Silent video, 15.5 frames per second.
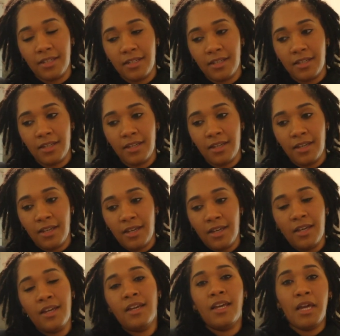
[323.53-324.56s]

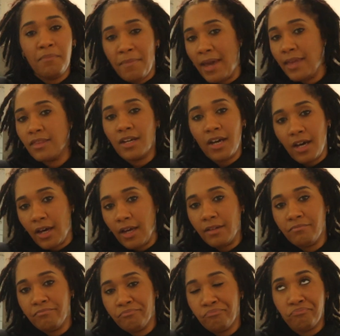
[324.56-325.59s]
it made the cut.
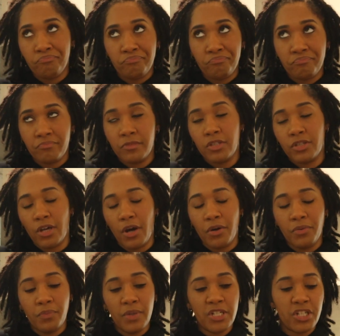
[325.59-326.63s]
So
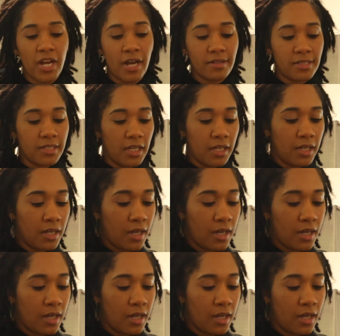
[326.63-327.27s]
we shall see.